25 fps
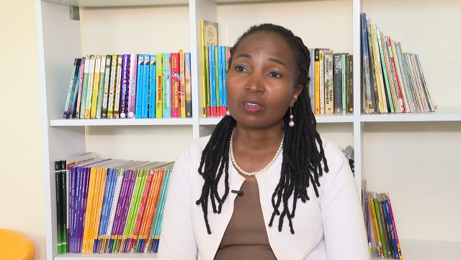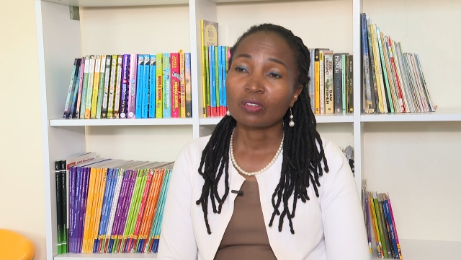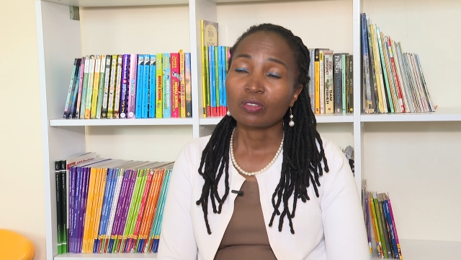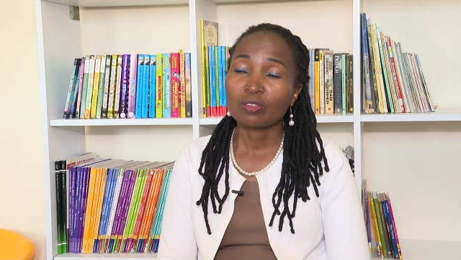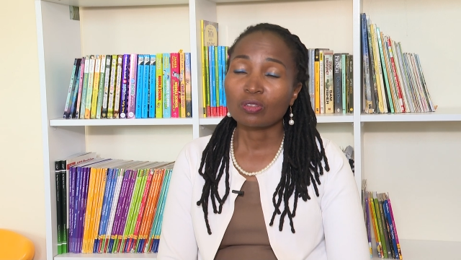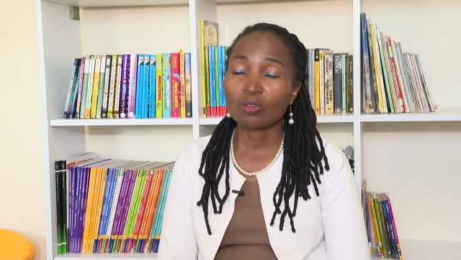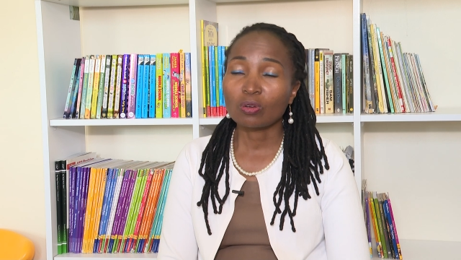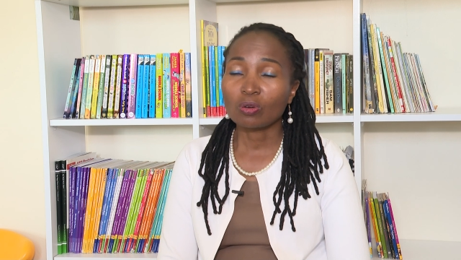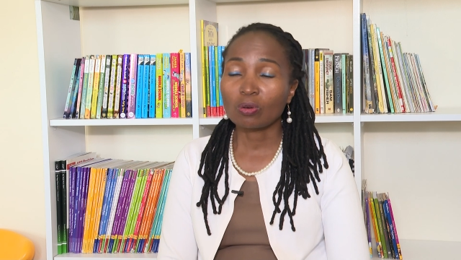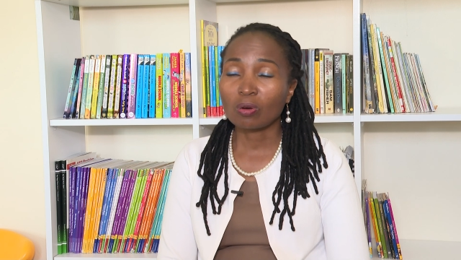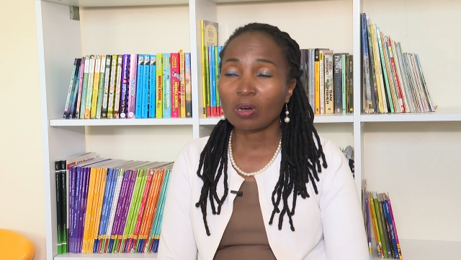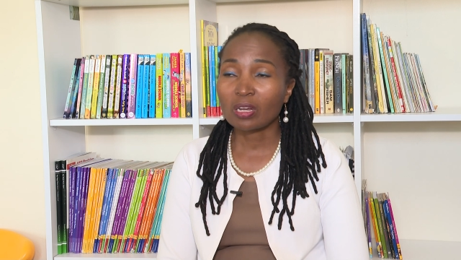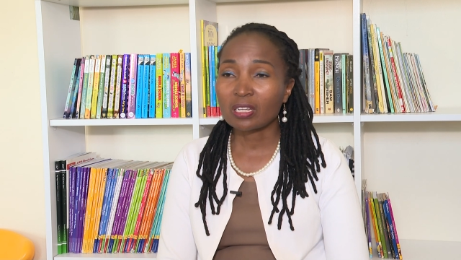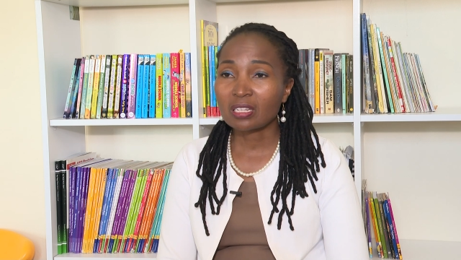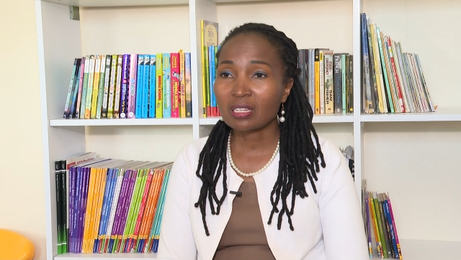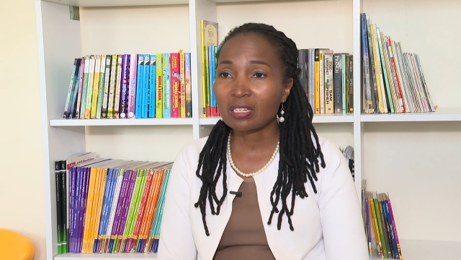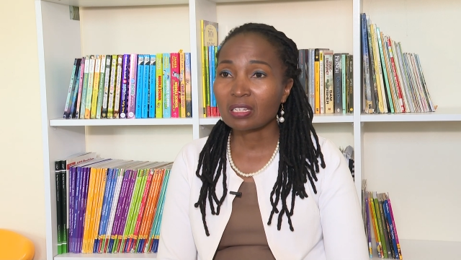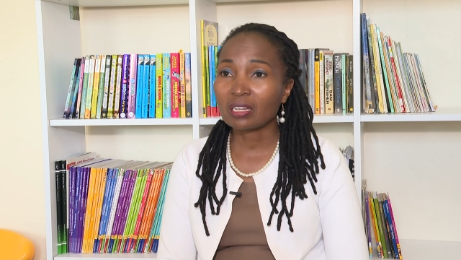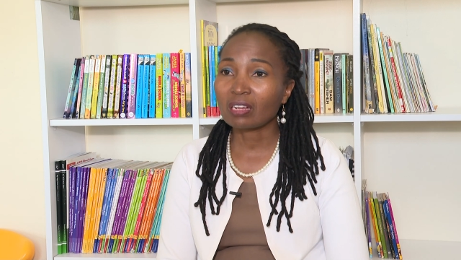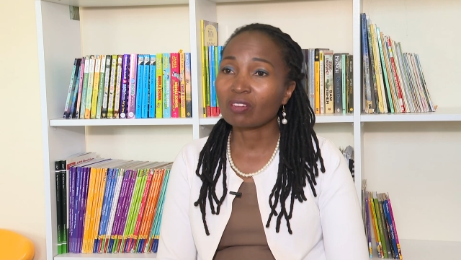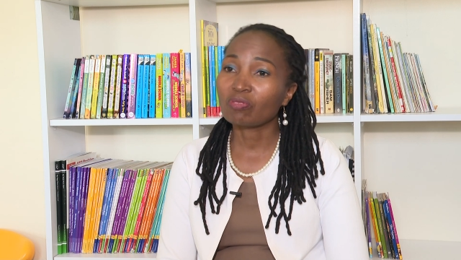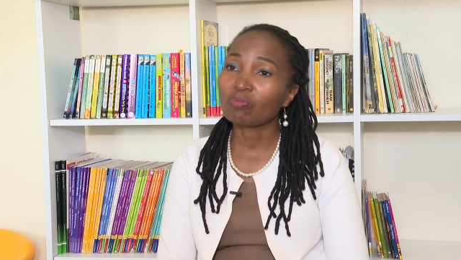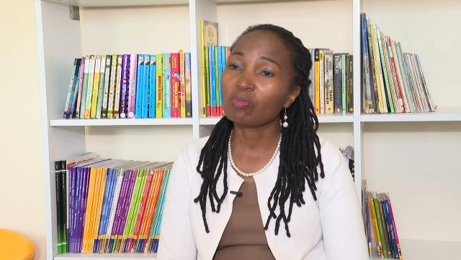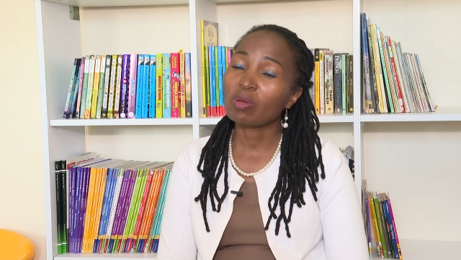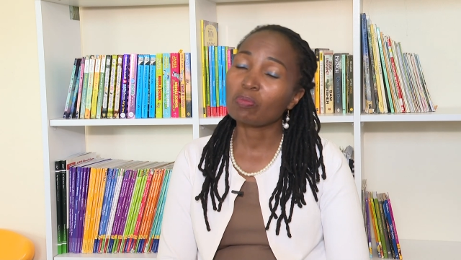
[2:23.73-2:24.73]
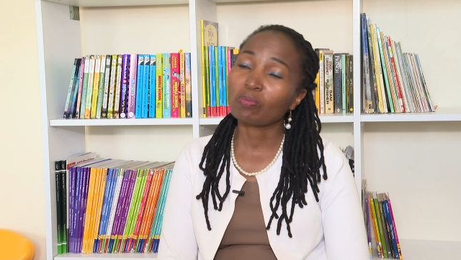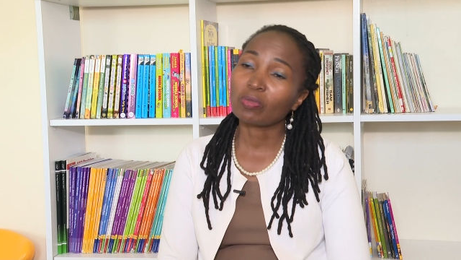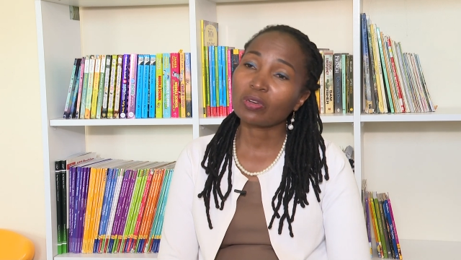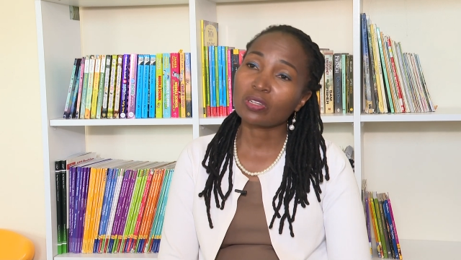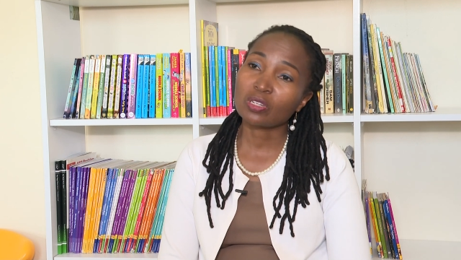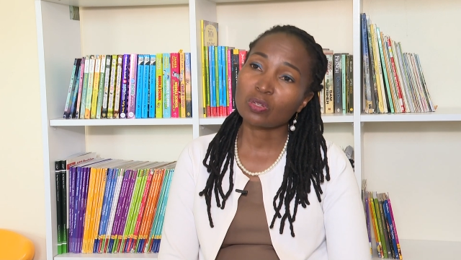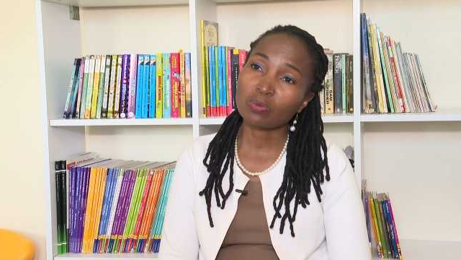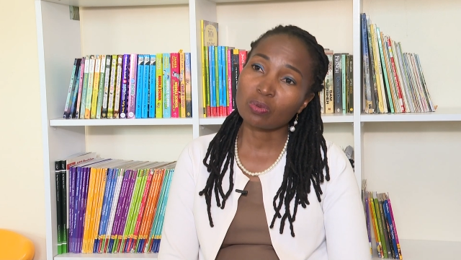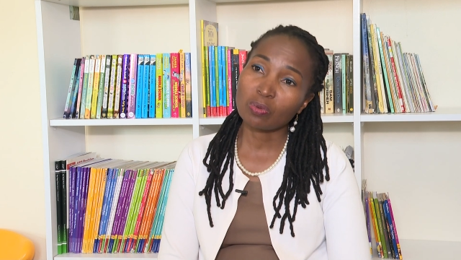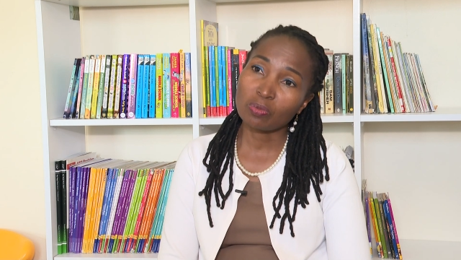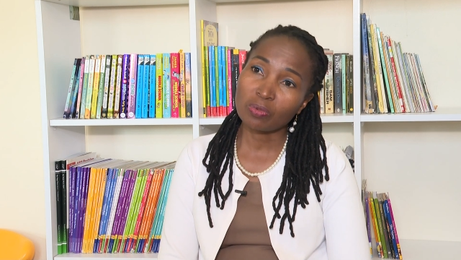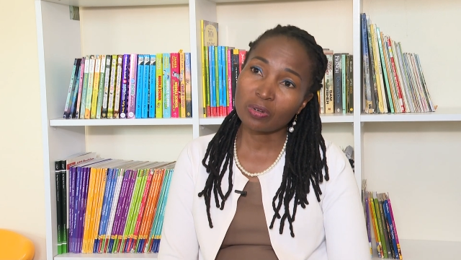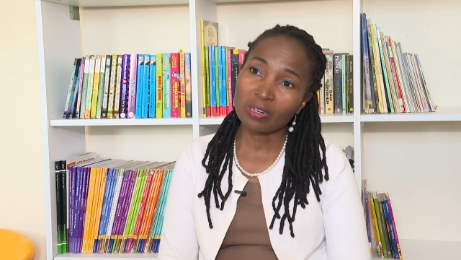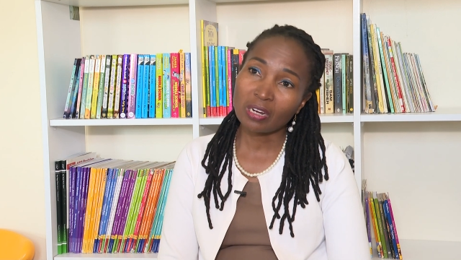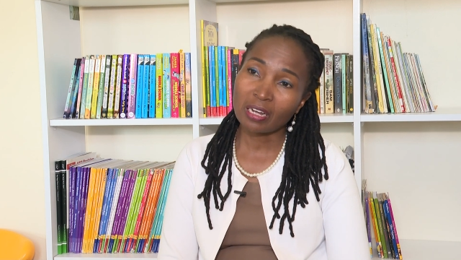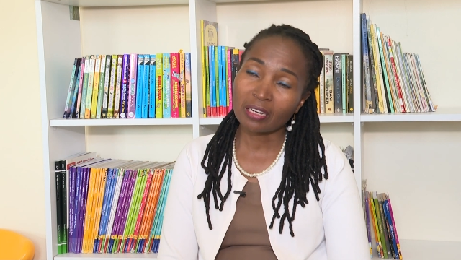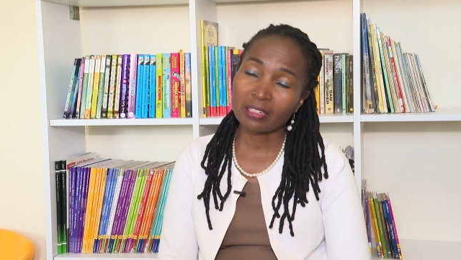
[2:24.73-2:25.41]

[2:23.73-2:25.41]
So as staff members, we would